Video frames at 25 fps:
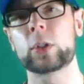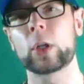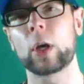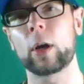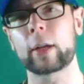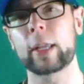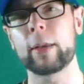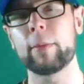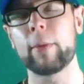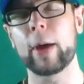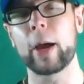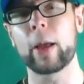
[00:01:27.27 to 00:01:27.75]

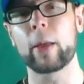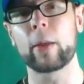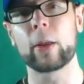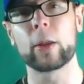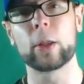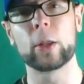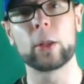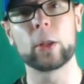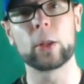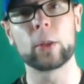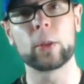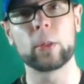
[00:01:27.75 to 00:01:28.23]
Talking
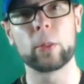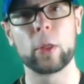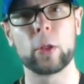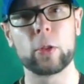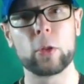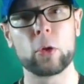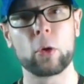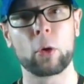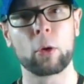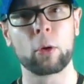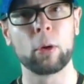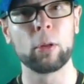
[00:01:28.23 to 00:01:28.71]
about
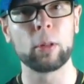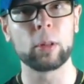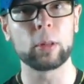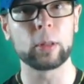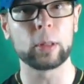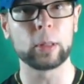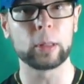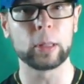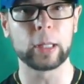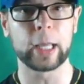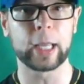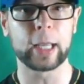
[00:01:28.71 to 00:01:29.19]
the
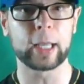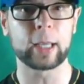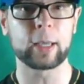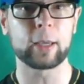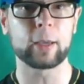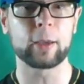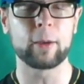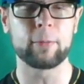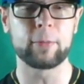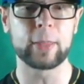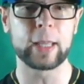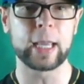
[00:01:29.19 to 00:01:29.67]
neural
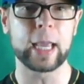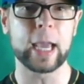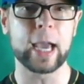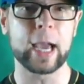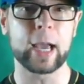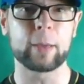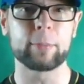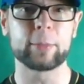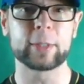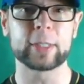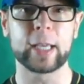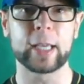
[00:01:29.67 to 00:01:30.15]
link of the
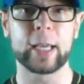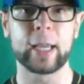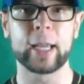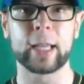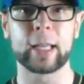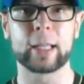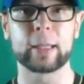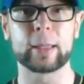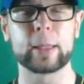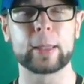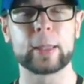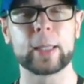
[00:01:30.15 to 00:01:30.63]
abs.
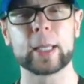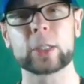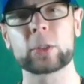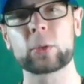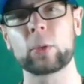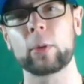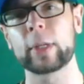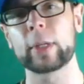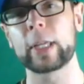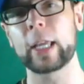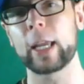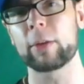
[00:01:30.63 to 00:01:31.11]
And
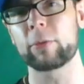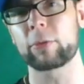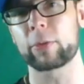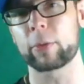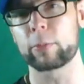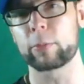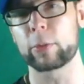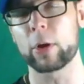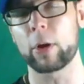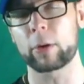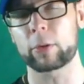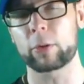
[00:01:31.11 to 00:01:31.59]
this one came
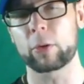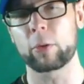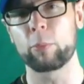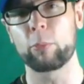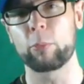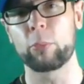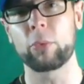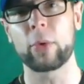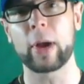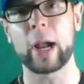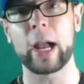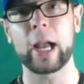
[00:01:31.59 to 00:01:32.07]
from
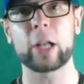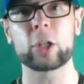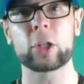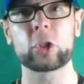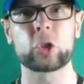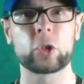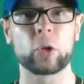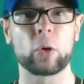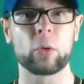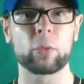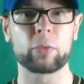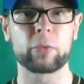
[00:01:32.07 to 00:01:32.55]
Dr.
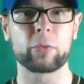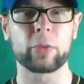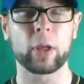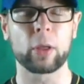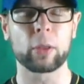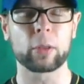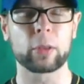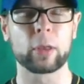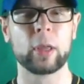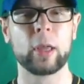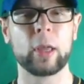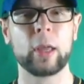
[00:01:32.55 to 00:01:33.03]
Brad
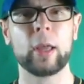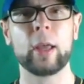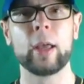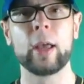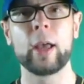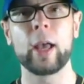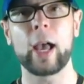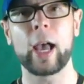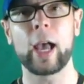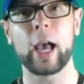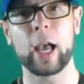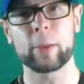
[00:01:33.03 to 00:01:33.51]
Schoenfeld,
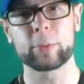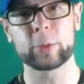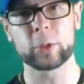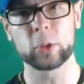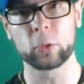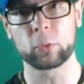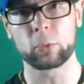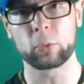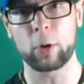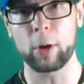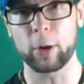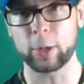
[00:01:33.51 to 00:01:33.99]

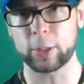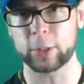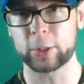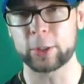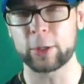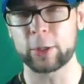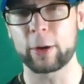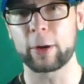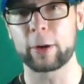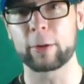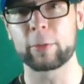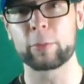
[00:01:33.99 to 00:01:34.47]
absolute rock
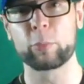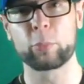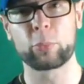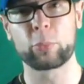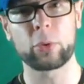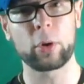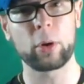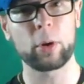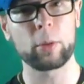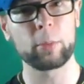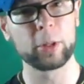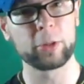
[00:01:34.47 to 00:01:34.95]
star.
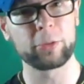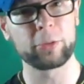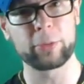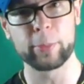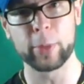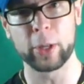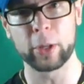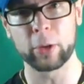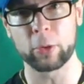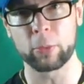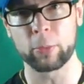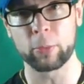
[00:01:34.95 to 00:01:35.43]
Probably
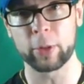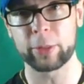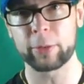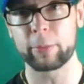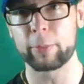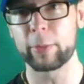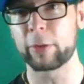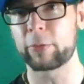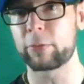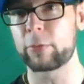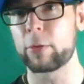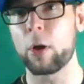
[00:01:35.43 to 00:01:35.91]
familiar
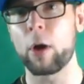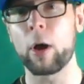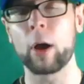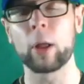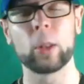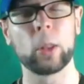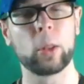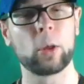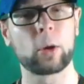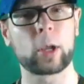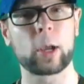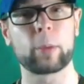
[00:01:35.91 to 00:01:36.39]
with him. If
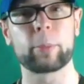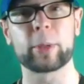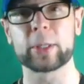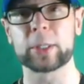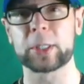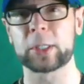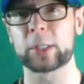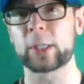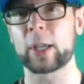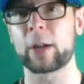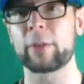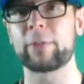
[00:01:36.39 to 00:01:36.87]
not, look up
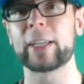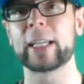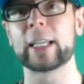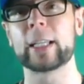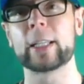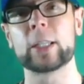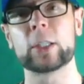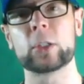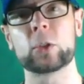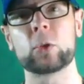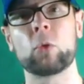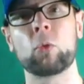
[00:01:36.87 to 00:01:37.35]
his stuff.
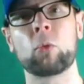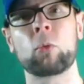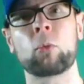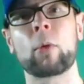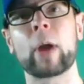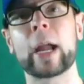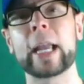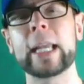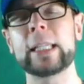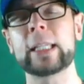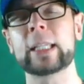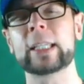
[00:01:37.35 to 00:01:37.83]
It is
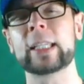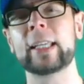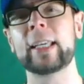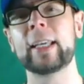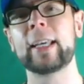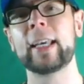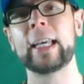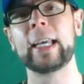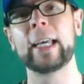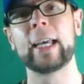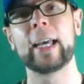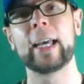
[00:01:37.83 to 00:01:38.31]
great.
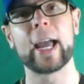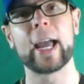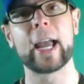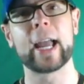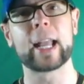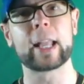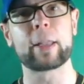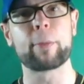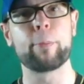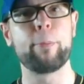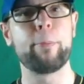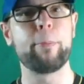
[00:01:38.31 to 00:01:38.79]

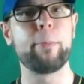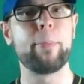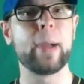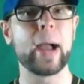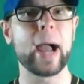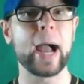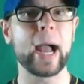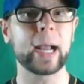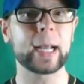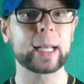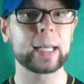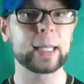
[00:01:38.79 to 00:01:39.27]
And
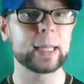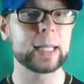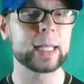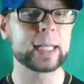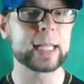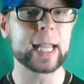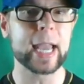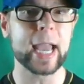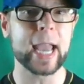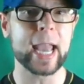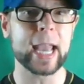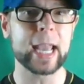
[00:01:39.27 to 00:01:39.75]
back
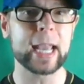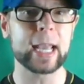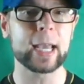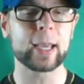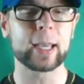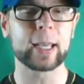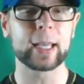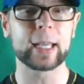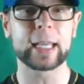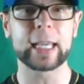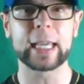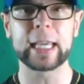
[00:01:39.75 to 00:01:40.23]
in the
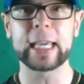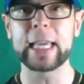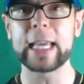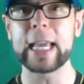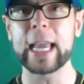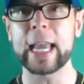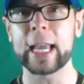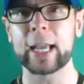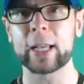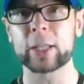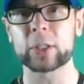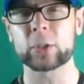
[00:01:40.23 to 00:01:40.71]
day,
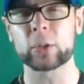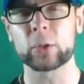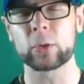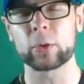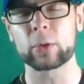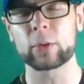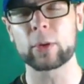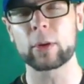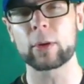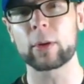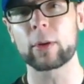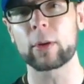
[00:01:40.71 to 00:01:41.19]
he
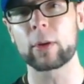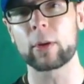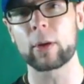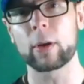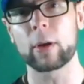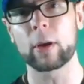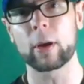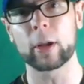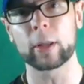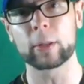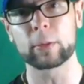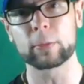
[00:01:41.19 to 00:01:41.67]
answered
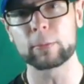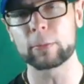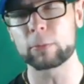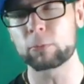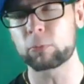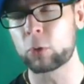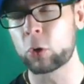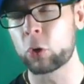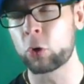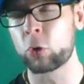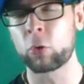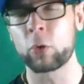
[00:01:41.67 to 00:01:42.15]
a
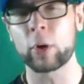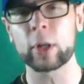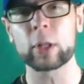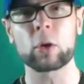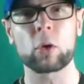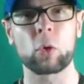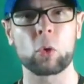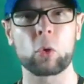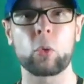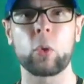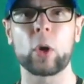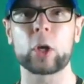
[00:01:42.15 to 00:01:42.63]

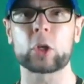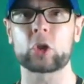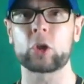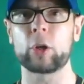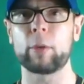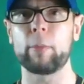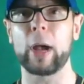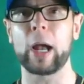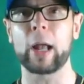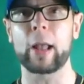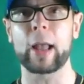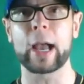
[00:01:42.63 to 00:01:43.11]
critical
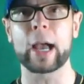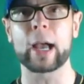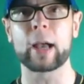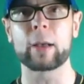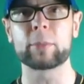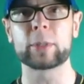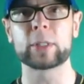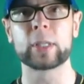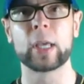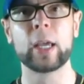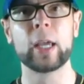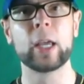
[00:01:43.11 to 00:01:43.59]
question about
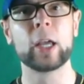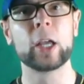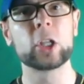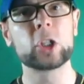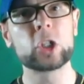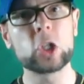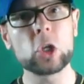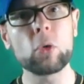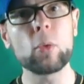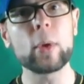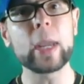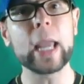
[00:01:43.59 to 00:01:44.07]
abs.
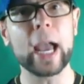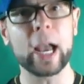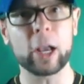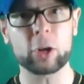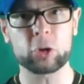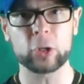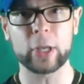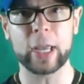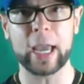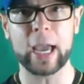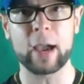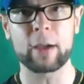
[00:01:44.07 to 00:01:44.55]
Do we
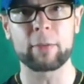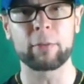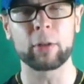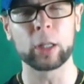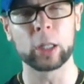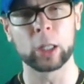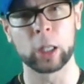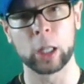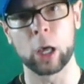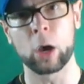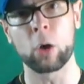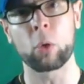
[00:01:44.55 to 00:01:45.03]
actually
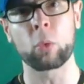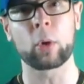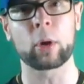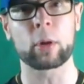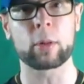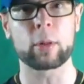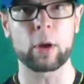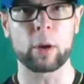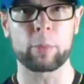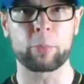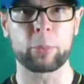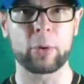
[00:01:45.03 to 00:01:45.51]
have
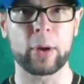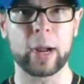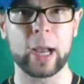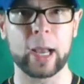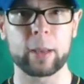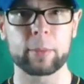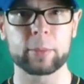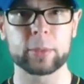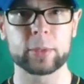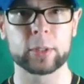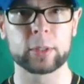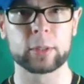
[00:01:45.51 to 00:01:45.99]
lower and upper
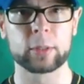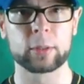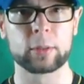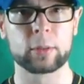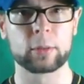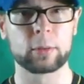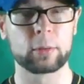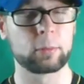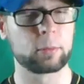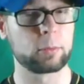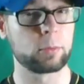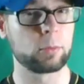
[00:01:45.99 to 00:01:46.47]
abs?
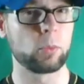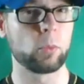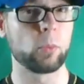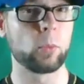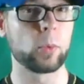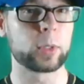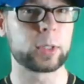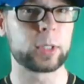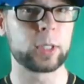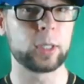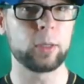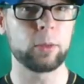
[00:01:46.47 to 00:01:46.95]

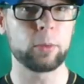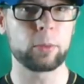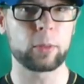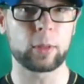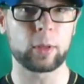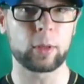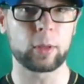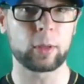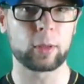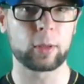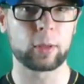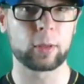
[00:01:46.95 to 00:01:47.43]
What do you
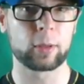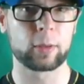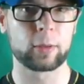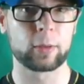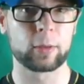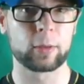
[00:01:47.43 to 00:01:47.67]
think?